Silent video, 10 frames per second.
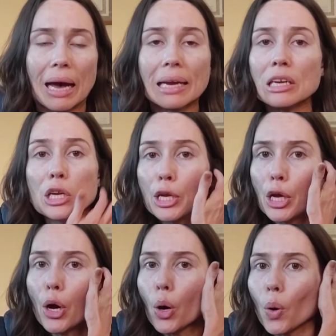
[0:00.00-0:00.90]
I didn't
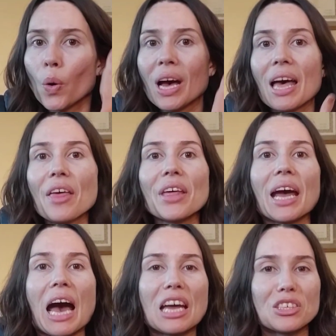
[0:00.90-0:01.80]
know that
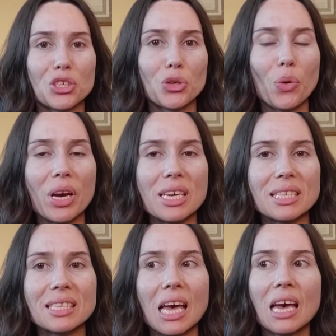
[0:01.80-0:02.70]
I had a
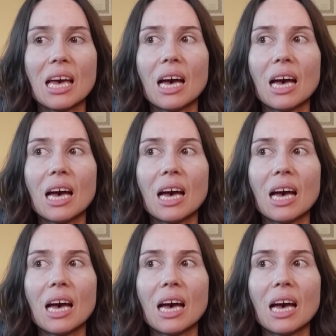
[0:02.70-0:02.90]
choice